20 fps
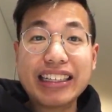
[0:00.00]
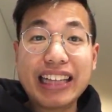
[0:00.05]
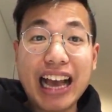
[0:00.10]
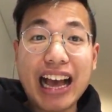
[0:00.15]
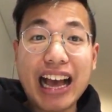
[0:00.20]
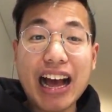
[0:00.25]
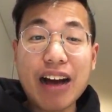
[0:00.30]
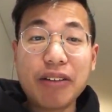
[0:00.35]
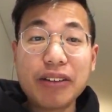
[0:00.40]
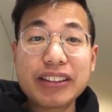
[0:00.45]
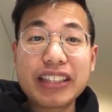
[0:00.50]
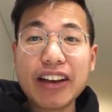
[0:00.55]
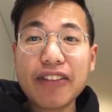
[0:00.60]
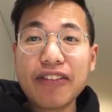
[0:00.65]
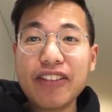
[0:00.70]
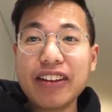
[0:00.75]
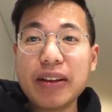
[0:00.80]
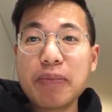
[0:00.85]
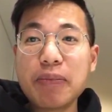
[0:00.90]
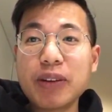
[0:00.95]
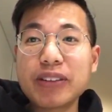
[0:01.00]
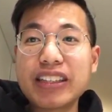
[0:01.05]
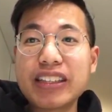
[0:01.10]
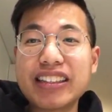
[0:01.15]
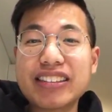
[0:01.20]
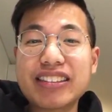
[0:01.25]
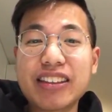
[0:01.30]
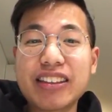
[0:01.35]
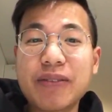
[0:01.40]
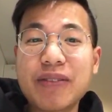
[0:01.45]
I would definitely put
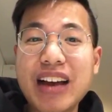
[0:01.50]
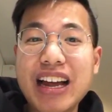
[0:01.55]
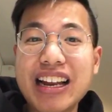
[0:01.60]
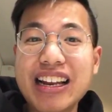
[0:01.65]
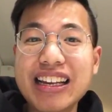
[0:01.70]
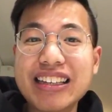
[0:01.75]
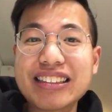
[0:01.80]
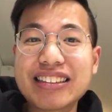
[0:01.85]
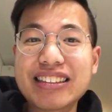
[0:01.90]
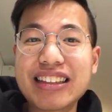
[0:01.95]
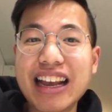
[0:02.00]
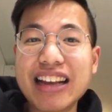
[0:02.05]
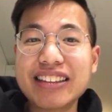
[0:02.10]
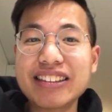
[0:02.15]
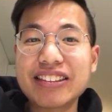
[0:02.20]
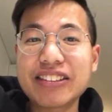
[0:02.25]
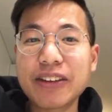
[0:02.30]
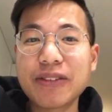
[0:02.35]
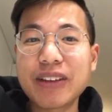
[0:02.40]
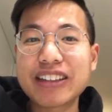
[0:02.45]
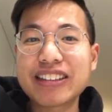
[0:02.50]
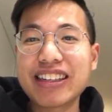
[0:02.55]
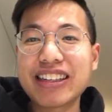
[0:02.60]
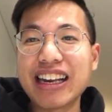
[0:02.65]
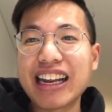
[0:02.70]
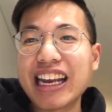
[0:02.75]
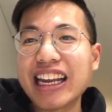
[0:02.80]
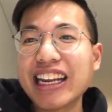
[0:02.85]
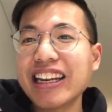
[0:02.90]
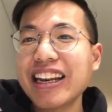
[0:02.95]
this on my list. Thanks so much,
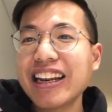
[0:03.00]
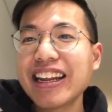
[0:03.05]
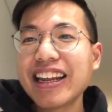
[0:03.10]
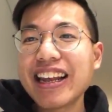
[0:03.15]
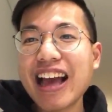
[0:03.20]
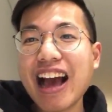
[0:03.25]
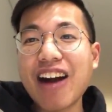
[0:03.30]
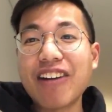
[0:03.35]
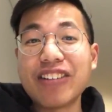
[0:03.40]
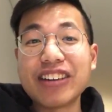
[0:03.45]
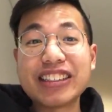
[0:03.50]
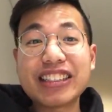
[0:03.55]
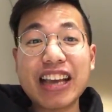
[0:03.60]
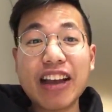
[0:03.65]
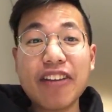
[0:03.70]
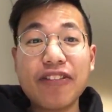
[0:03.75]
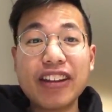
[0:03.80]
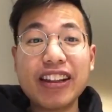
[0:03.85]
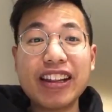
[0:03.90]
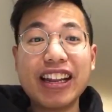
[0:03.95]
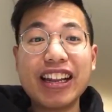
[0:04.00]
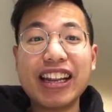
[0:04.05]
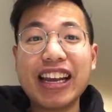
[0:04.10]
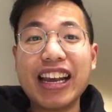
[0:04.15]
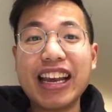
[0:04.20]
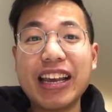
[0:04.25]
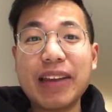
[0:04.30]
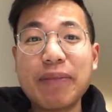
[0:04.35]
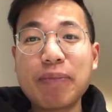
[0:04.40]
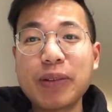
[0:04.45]
Lean. I would
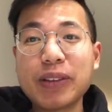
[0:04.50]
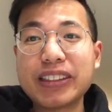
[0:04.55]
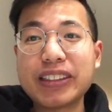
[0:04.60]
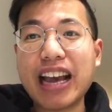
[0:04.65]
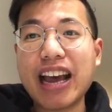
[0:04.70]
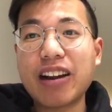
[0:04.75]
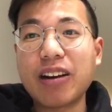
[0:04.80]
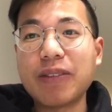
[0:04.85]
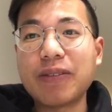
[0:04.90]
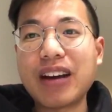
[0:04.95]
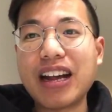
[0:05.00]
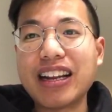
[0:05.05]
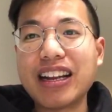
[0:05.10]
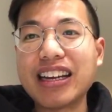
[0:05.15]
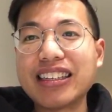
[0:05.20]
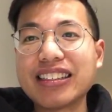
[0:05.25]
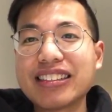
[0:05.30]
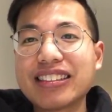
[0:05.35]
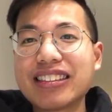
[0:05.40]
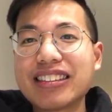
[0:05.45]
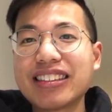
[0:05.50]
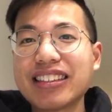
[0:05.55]
definitely put that on my list.